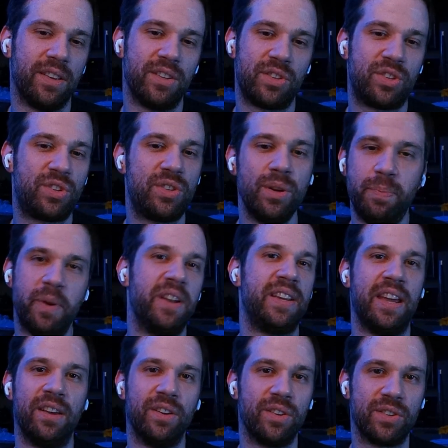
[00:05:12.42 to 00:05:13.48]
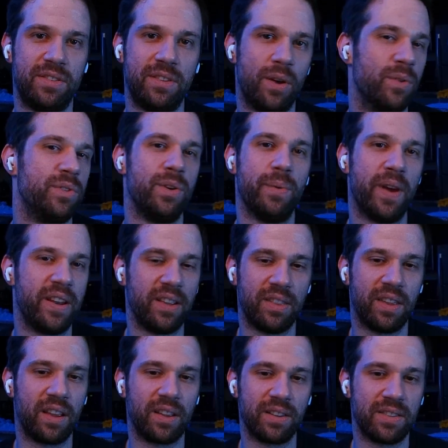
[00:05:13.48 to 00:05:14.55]
stupid kills don't do
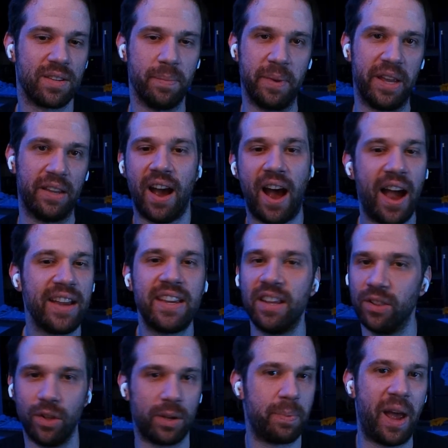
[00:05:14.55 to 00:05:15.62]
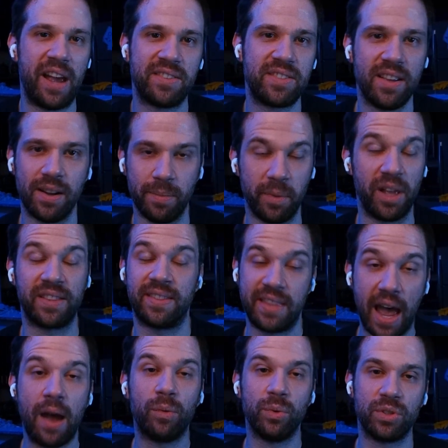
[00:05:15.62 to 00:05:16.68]
anything to me. I can look past it. I'm like,
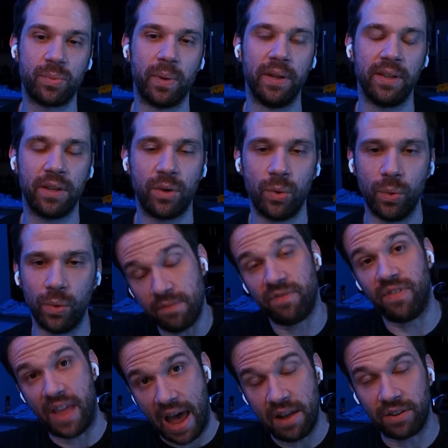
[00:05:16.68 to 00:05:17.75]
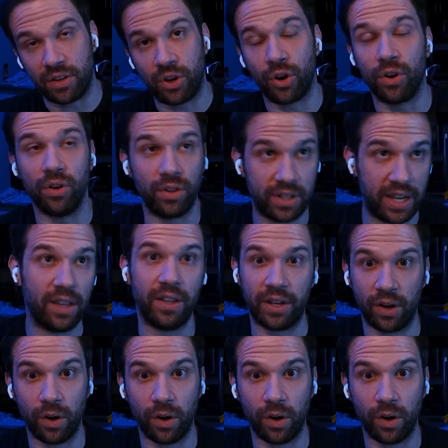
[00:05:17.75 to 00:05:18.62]
that was really cool. That girl, killing her